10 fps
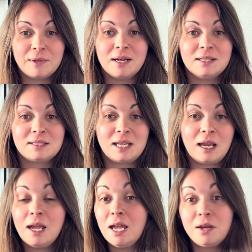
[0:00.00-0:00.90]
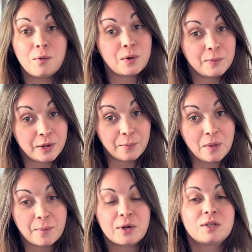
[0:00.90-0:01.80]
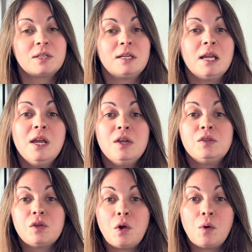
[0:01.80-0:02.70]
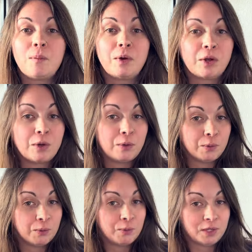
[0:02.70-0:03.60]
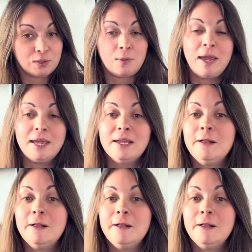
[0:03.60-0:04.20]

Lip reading: And it's like, I don't want to become that person, so I'm going to go this way.